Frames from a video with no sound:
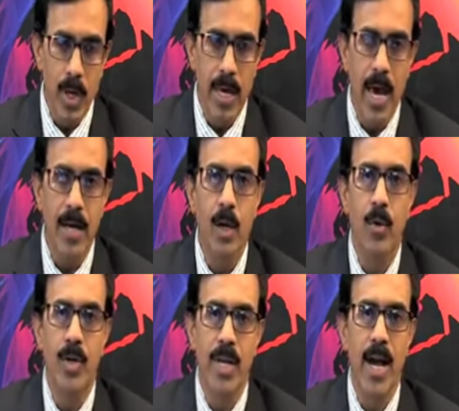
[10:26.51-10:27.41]
carry
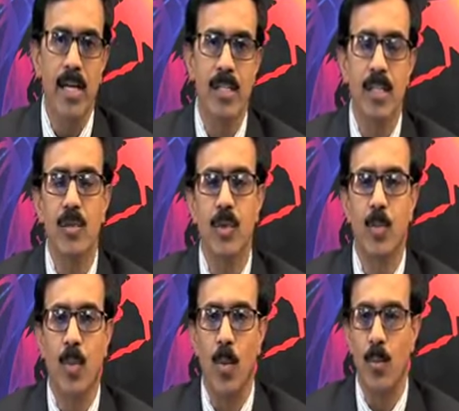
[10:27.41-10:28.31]
out reactions
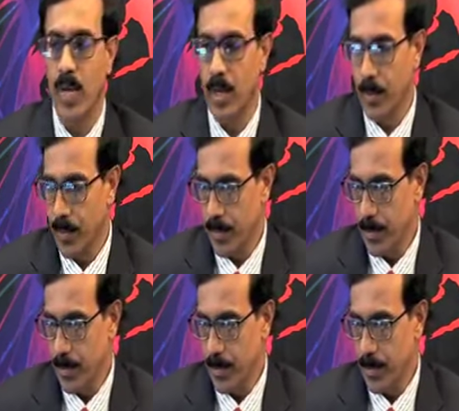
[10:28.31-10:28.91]
with plumbane.